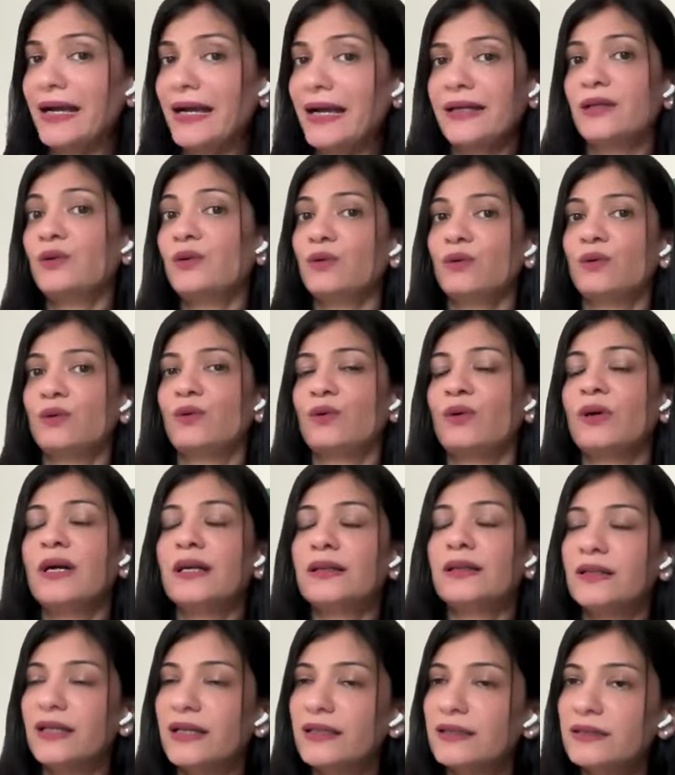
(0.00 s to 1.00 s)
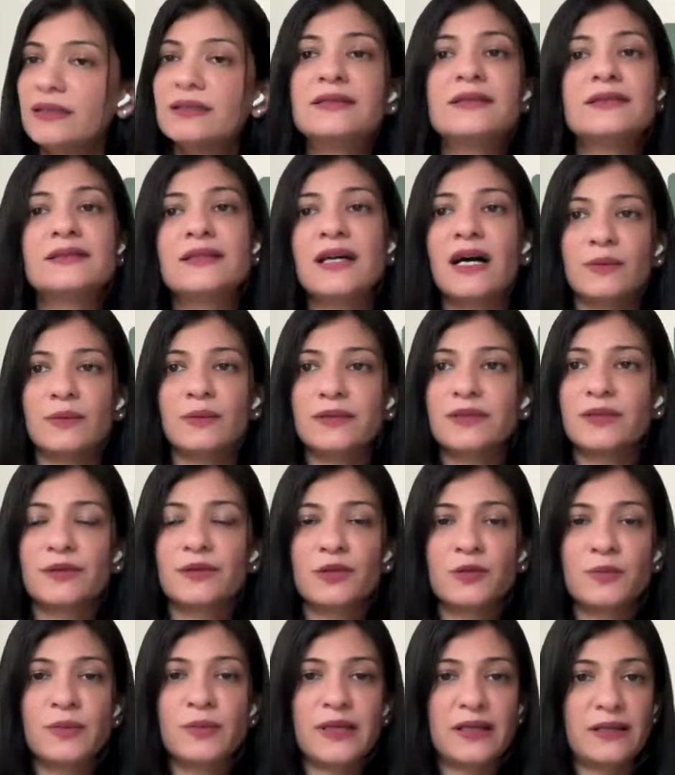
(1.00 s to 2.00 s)
I know that this is how
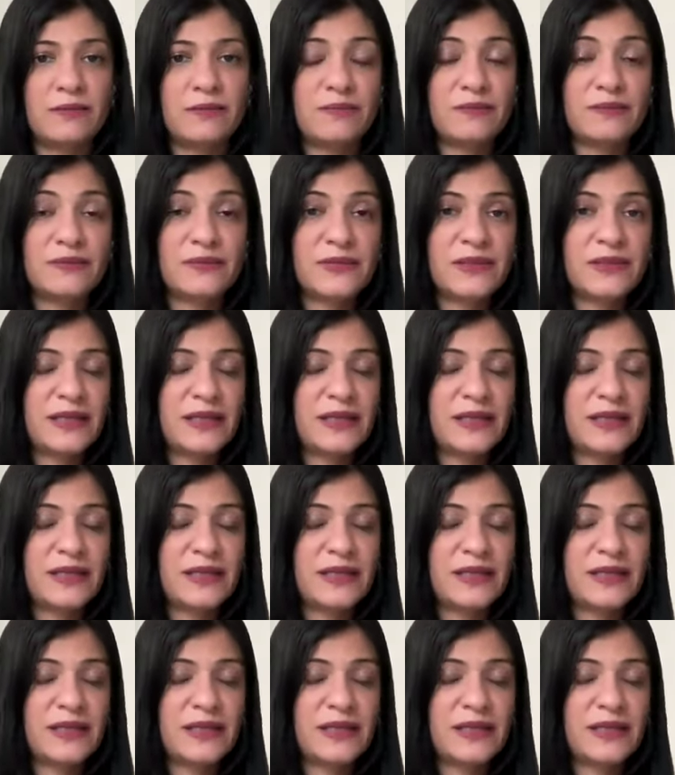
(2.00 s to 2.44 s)
it's going to be.